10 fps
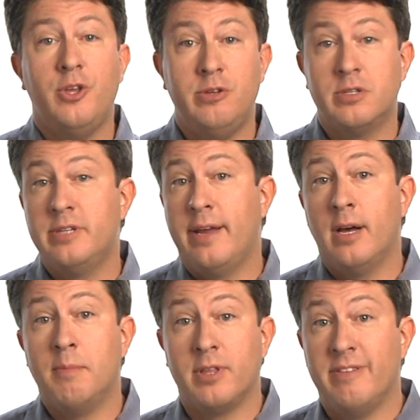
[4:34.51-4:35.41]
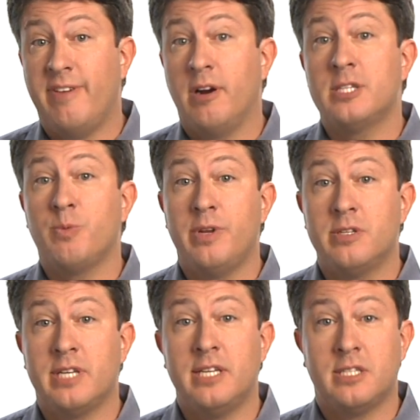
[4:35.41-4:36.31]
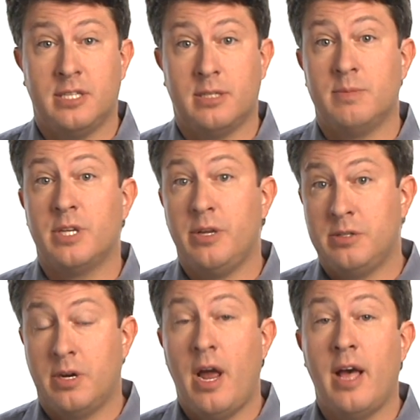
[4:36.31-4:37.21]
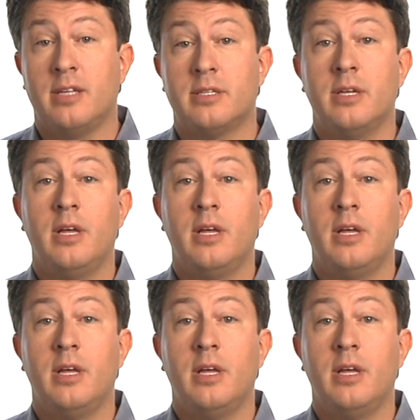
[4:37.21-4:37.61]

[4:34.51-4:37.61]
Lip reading: user data among the various Windows 8 systems a user has.